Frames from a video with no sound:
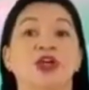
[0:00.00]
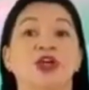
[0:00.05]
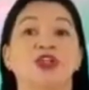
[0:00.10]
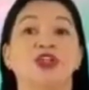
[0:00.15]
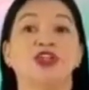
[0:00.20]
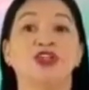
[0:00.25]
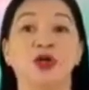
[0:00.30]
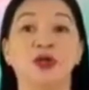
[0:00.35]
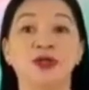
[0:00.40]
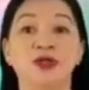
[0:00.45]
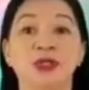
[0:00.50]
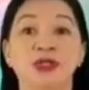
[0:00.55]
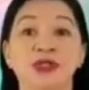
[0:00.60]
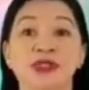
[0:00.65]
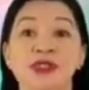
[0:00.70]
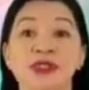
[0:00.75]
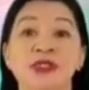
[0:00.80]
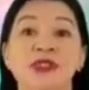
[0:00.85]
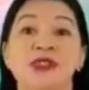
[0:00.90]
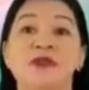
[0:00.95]
Shoulder
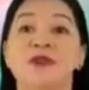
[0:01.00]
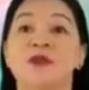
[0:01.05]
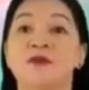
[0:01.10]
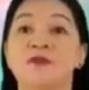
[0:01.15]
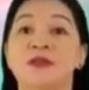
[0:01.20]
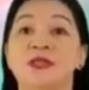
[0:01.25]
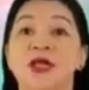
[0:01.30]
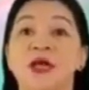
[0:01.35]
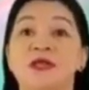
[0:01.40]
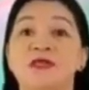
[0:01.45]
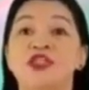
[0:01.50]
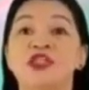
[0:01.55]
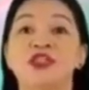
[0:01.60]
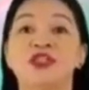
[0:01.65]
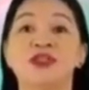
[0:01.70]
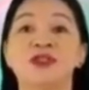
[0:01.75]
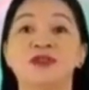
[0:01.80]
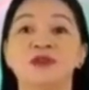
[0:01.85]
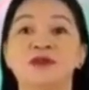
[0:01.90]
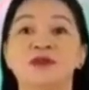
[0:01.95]

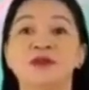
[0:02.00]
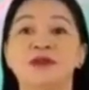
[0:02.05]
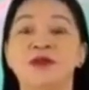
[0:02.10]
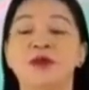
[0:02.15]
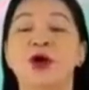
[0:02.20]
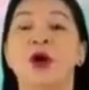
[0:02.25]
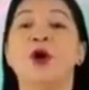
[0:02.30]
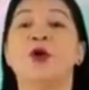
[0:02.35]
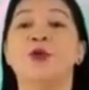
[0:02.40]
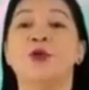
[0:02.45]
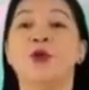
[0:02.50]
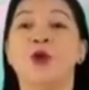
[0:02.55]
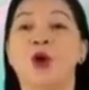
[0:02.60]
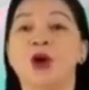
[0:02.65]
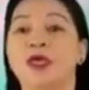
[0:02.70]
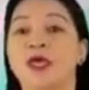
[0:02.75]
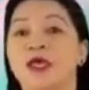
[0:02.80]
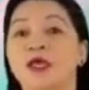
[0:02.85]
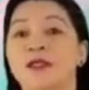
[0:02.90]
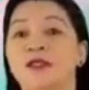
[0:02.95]
circumduction,
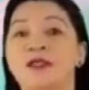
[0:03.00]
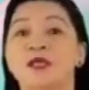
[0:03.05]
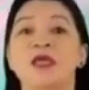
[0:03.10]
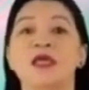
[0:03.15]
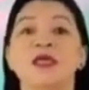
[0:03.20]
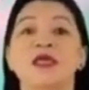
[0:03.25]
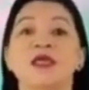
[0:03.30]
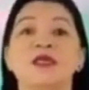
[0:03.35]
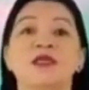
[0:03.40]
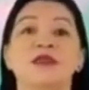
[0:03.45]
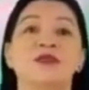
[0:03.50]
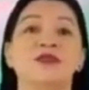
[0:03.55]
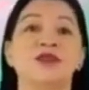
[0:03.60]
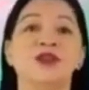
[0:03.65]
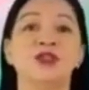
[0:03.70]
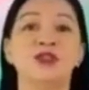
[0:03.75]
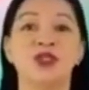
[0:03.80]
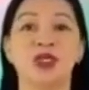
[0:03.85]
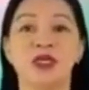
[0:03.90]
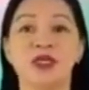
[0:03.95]
walking knee
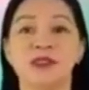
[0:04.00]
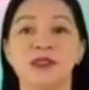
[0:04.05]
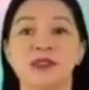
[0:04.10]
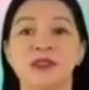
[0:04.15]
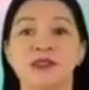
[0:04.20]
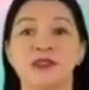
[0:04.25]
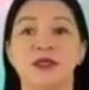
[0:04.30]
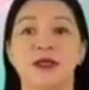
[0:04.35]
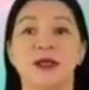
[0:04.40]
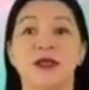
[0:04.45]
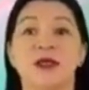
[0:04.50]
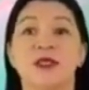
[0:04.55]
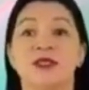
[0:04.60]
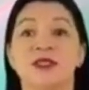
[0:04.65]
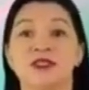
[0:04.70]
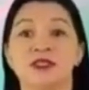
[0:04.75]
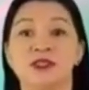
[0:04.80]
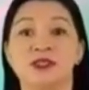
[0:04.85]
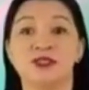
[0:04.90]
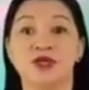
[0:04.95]
to chest,
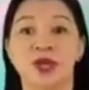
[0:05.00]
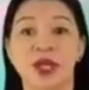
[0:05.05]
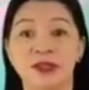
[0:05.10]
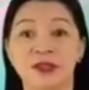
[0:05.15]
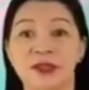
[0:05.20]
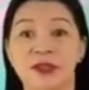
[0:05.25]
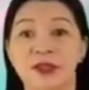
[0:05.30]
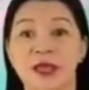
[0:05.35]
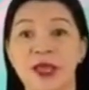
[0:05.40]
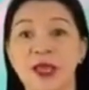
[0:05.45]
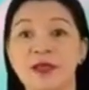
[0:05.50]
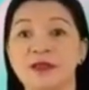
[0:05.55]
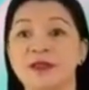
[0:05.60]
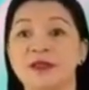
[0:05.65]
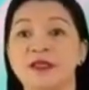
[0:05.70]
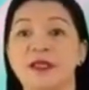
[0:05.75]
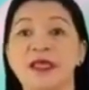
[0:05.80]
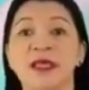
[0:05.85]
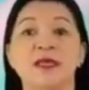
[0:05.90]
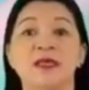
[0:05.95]
straight leg
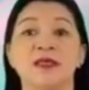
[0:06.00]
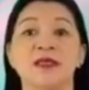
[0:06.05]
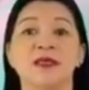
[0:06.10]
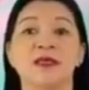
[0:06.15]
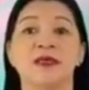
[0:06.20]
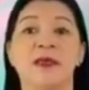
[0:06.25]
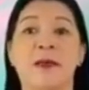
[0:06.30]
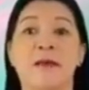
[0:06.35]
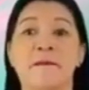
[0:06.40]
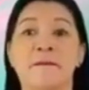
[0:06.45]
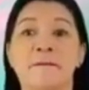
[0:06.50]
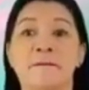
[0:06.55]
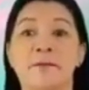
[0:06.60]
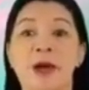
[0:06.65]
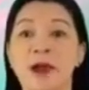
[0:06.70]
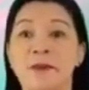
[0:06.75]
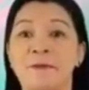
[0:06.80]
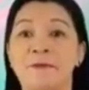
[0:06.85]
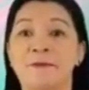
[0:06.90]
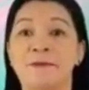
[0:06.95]
kick,
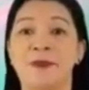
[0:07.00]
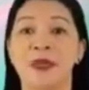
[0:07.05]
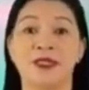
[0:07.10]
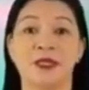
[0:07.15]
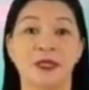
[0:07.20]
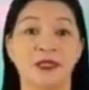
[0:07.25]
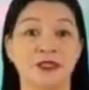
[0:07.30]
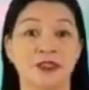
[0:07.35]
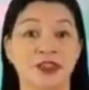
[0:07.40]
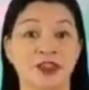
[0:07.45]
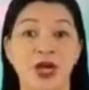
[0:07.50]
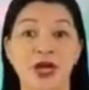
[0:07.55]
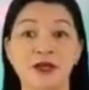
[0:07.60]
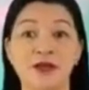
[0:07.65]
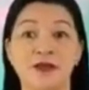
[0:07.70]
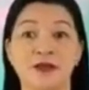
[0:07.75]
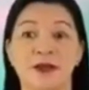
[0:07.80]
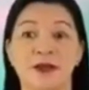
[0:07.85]
back pedal jog,